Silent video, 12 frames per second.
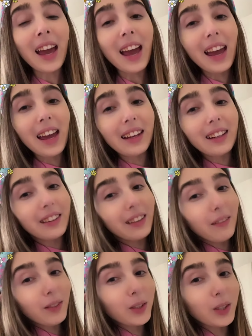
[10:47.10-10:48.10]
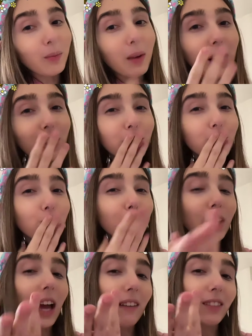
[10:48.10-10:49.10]
And love you so much.
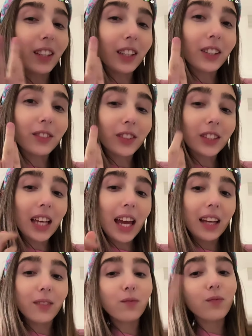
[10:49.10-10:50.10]
Have a glitterful day.